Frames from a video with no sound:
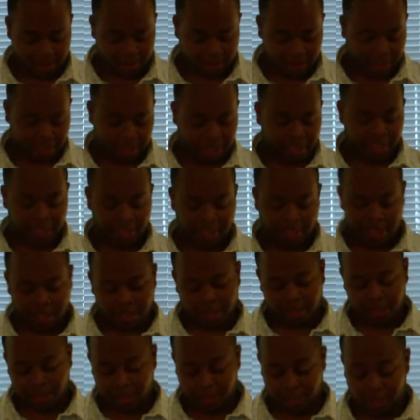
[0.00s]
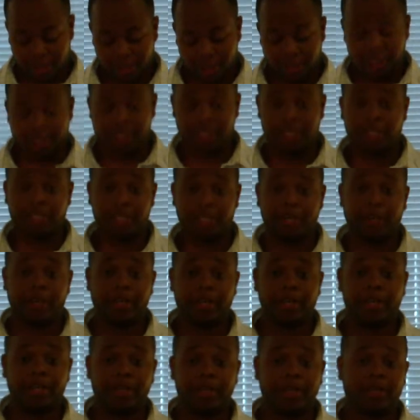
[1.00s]
The second section is
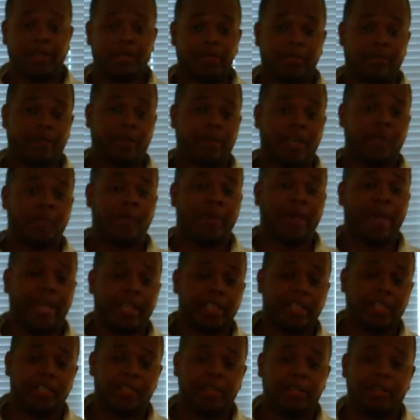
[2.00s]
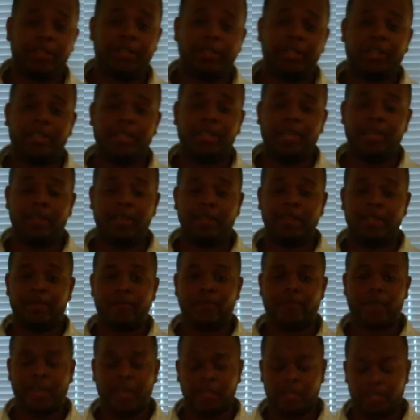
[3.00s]
interior, followed by exterior, and then
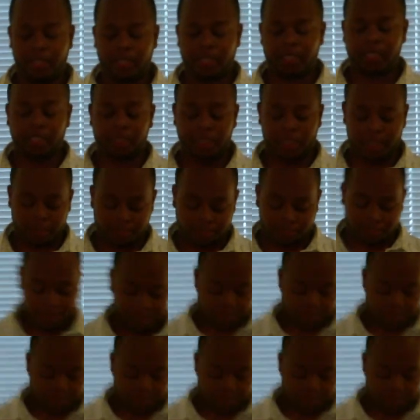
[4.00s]
finally touch-up.